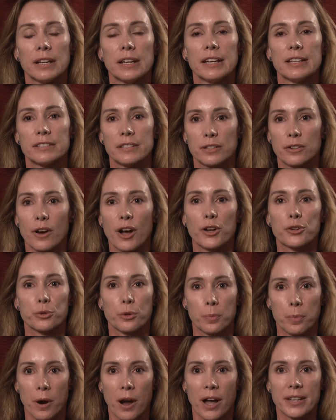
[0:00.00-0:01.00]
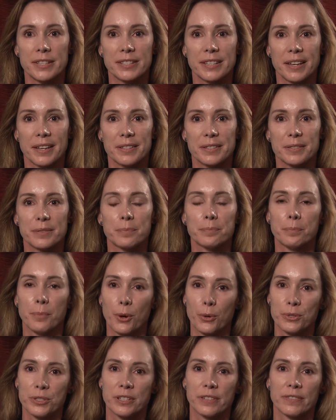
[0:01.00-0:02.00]
is a gradual process.
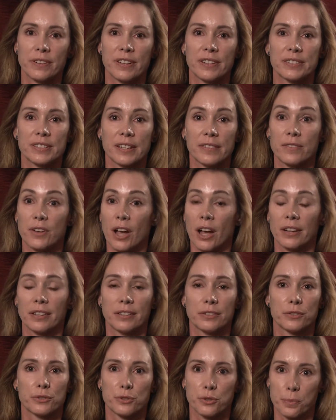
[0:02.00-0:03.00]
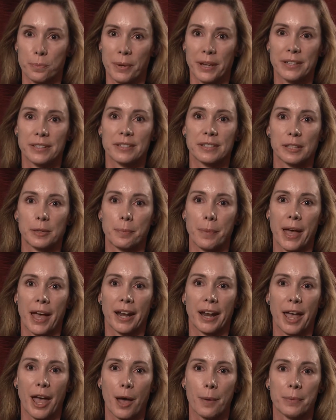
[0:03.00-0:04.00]
Most of us have gotten into tremendously
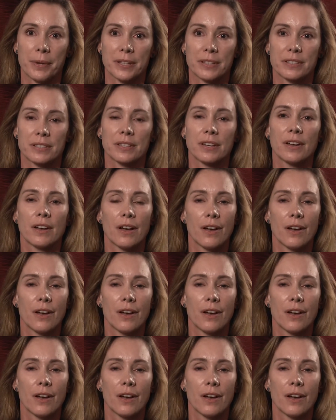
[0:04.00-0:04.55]
bad habits.